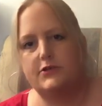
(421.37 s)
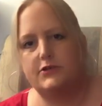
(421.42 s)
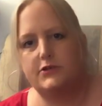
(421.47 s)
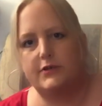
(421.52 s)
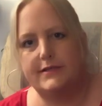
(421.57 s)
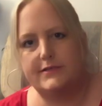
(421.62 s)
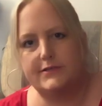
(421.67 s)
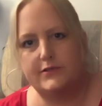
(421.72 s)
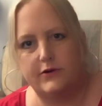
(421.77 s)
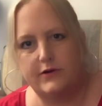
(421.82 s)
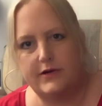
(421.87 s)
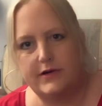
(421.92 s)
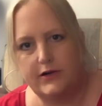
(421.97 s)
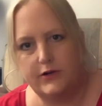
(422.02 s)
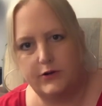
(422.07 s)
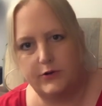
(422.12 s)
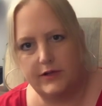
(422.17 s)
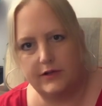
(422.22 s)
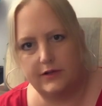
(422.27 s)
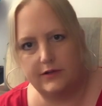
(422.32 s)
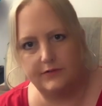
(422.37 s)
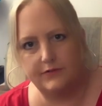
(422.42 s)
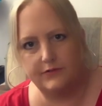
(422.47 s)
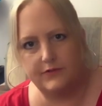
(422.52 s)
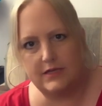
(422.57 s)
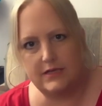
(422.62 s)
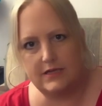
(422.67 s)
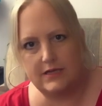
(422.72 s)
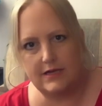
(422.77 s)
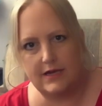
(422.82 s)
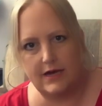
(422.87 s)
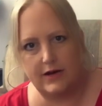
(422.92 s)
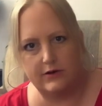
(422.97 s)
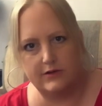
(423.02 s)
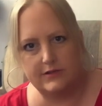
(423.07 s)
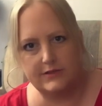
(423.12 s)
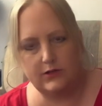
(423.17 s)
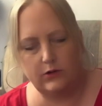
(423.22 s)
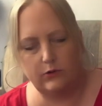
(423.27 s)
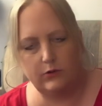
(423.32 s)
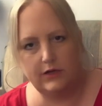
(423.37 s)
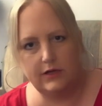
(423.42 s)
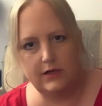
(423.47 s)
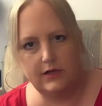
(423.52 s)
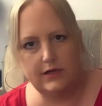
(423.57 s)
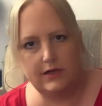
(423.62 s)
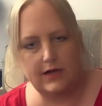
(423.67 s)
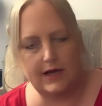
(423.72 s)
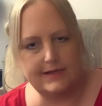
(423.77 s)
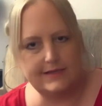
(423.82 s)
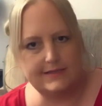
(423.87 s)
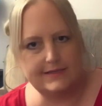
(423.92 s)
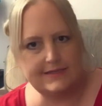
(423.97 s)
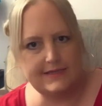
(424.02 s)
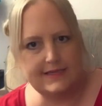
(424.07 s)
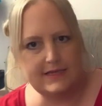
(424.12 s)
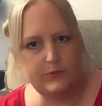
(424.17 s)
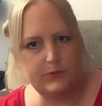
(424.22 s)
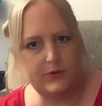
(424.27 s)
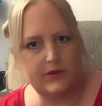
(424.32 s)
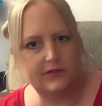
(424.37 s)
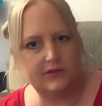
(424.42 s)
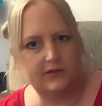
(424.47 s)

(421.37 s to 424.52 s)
You guys already know I love the Arizona iced tea with